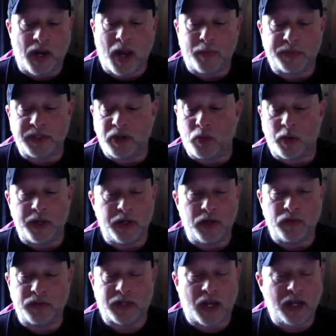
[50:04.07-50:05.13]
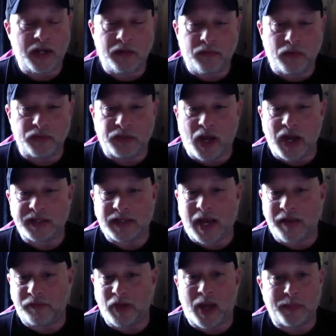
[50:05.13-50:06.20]
Dobson, Quinn Hughes, any of those guys,
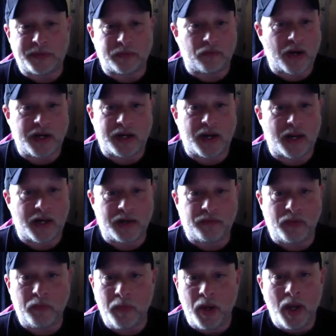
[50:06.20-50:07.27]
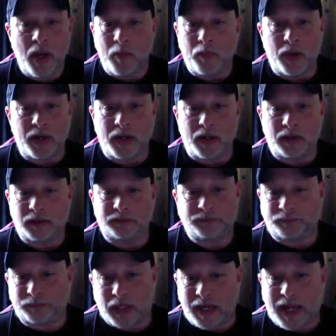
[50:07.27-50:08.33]
I have Dobson rated ahead of him.
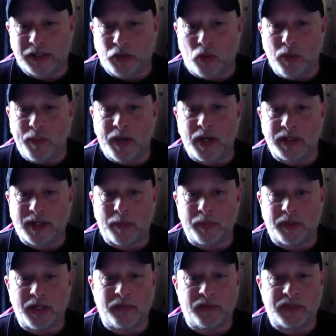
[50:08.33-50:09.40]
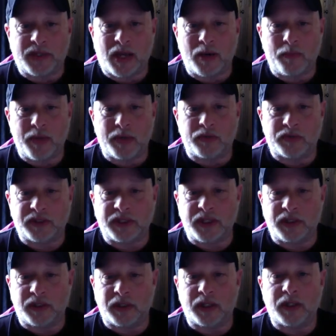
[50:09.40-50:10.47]
And that's only because I believe he's got a bigger
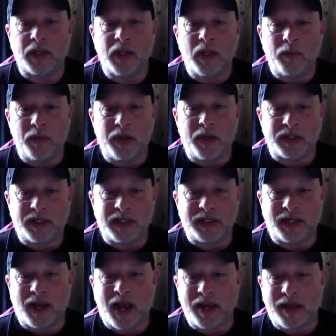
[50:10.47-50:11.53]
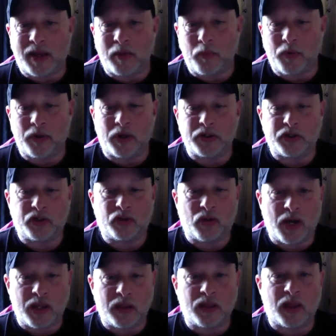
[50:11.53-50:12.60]
ceiling, because he's a guy that can put on
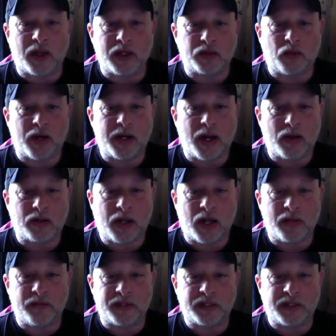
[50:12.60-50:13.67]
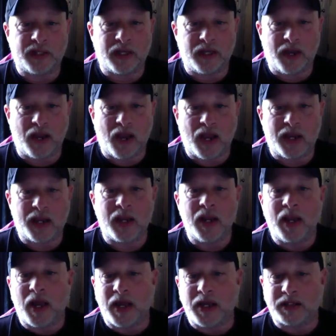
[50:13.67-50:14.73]
strength, and he's right now kind of a skinny guy,
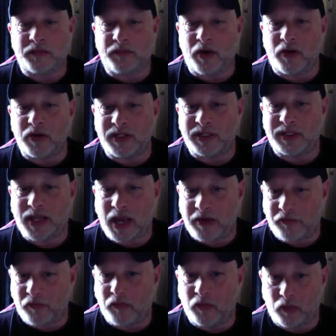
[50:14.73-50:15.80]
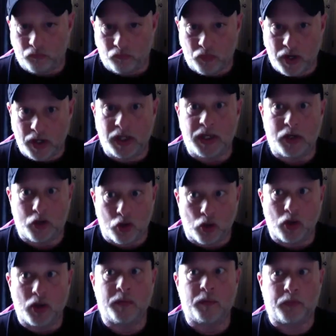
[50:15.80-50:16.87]
and he's a very safe, really
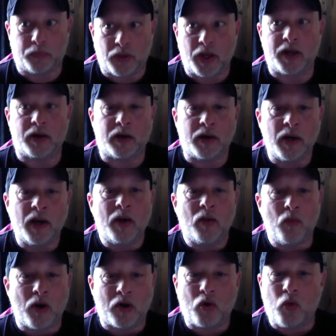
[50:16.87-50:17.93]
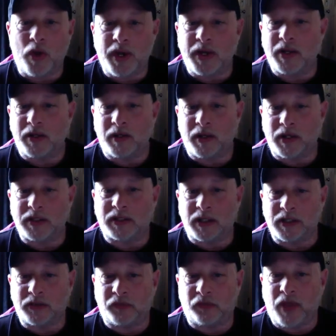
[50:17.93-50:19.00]
good player, where Quinn is
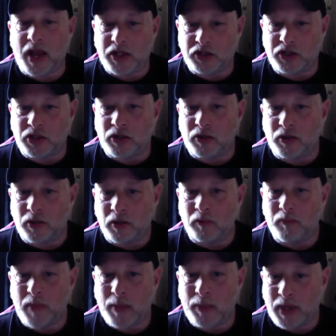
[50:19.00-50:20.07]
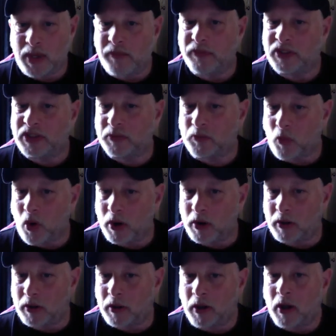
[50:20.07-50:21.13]
flashier, maybe even
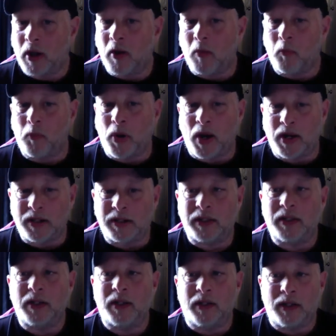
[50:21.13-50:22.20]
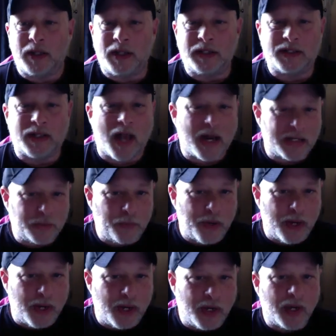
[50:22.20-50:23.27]
smarter, but he's not as
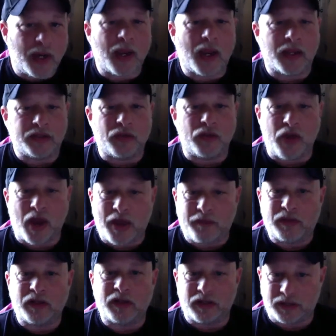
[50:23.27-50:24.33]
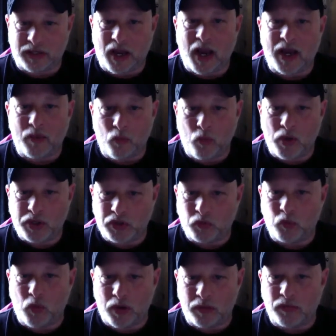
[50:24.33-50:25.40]
big. And so you have to decide
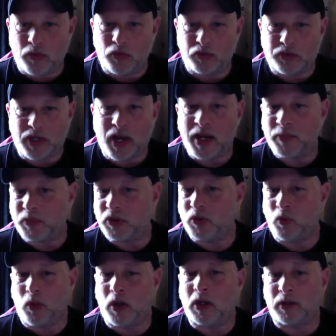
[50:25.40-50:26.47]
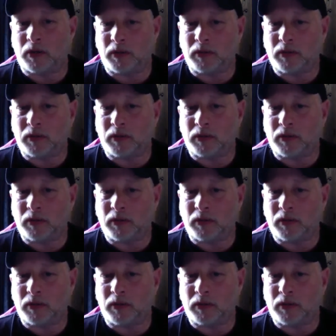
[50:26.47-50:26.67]
which one of those types you want.